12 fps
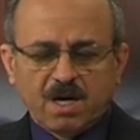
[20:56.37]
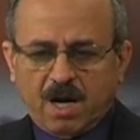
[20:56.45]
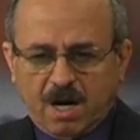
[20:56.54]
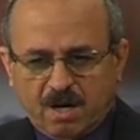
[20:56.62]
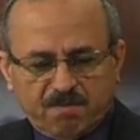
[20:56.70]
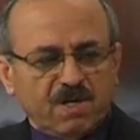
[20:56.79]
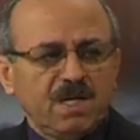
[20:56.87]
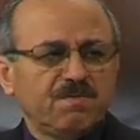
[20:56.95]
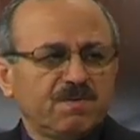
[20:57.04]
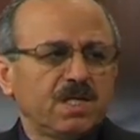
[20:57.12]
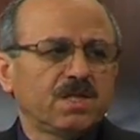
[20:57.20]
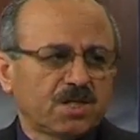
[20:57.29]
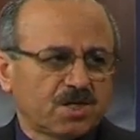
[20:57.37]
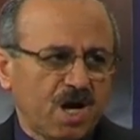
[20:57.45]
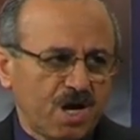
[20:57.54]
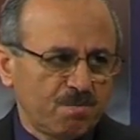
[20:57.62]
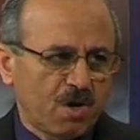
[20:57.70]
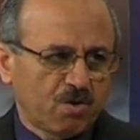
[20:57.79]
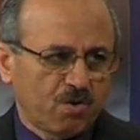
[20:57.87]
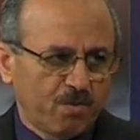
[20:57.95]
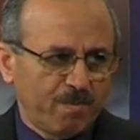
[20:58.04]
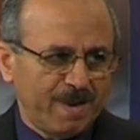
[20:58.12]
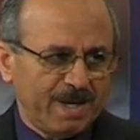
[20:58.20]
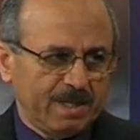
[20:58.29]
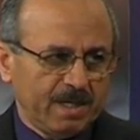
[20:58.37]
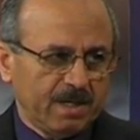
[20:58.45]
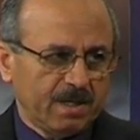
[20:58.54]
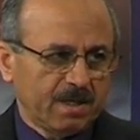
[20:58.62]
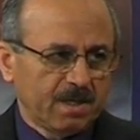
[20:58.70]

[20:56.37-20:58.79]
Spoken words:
I have lived in the time of Khomeini.